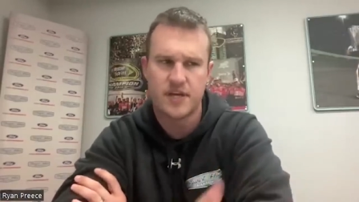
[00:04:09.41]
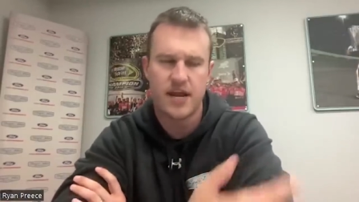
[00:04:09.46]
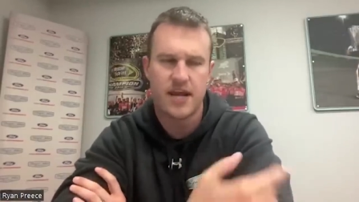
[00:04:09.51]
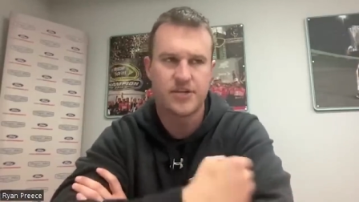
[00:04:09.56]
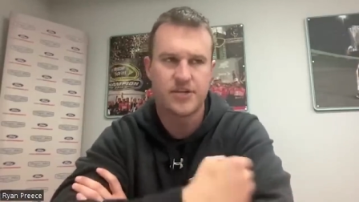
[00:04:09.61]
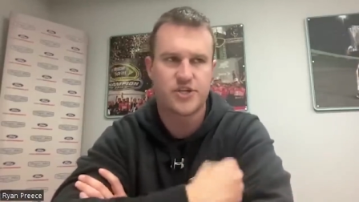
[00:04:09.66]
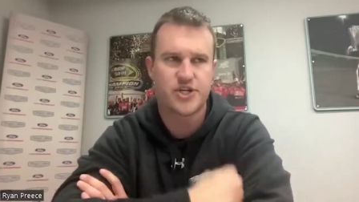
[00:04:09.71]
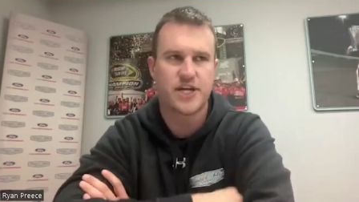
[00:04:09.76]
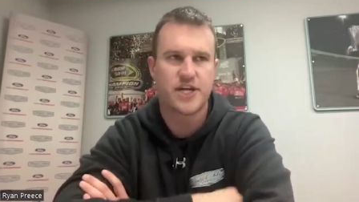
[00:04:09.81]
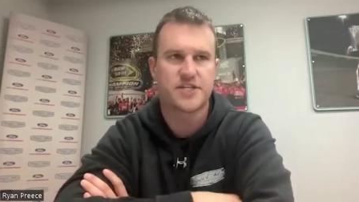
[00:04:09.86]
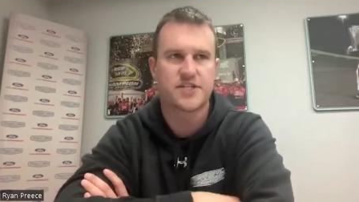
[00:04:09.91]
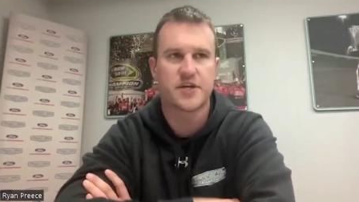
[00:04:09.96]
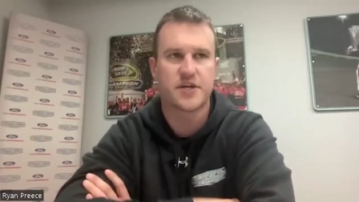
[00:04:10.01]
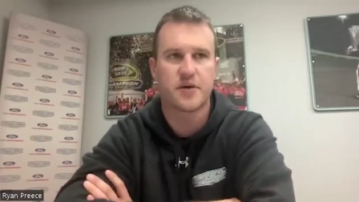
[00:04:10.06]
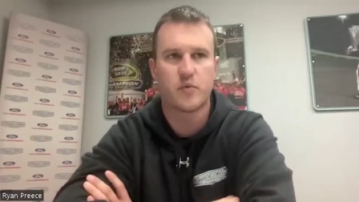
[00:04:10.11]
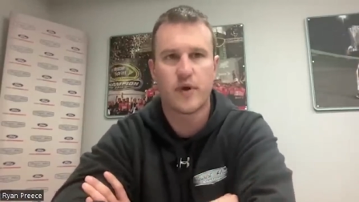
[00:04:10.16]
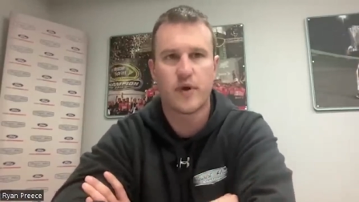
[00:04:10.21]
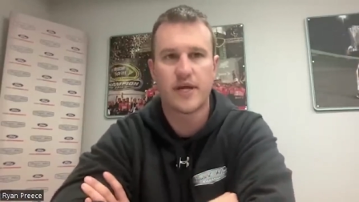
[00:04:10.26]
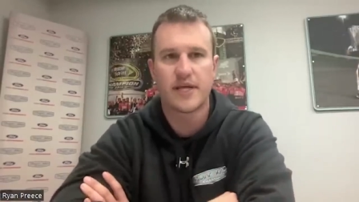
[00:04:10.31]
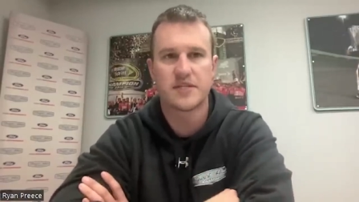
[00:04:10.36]
and
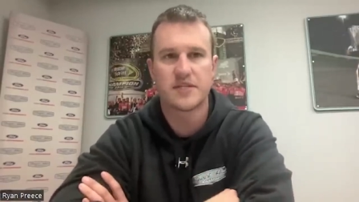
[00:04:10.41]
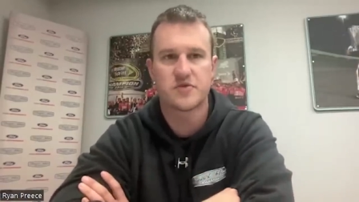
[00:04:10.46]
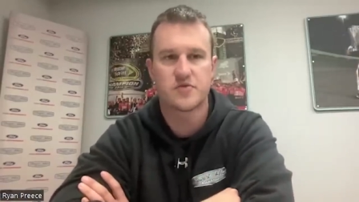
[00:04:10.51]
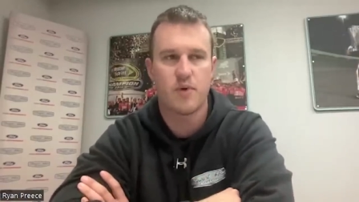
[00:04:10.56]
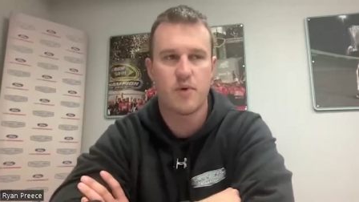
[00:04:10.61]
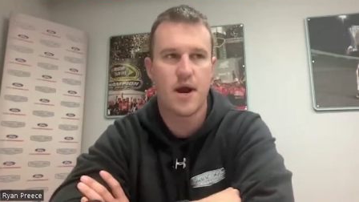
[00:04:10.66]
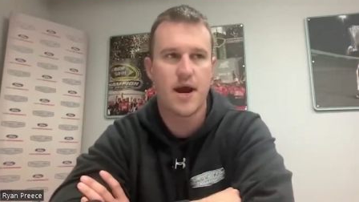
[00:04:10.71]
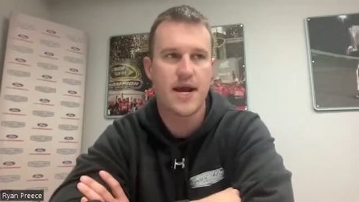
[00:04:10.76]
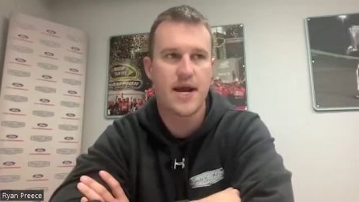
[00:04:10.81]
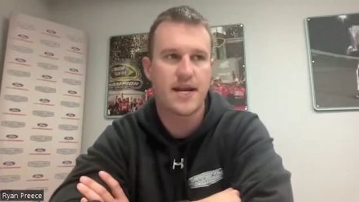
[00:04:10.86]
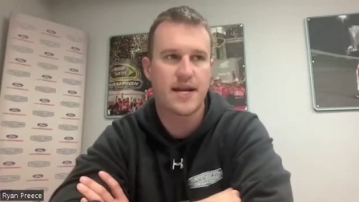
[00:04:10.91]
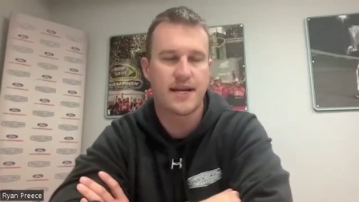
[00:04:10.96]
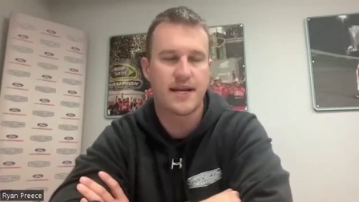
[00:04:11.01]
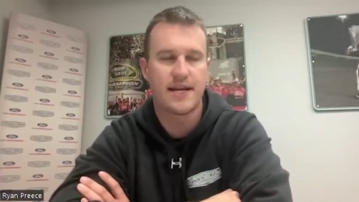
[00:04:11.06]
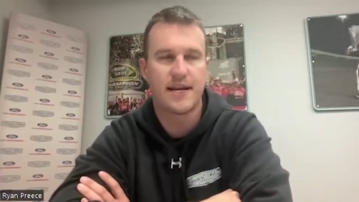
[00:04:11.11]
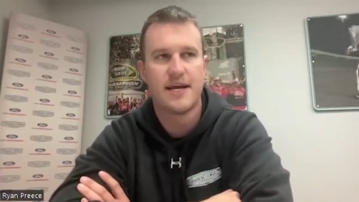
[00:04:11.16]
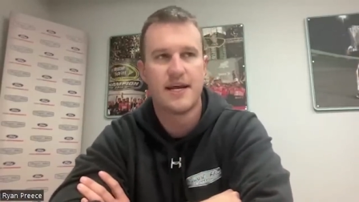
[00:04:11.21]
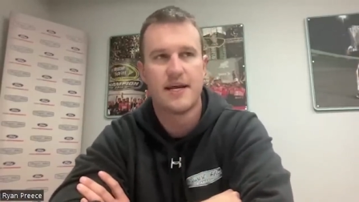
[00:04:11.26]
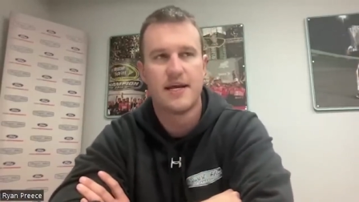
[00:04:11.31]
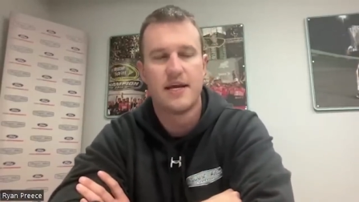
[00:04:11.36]
chasing wins right and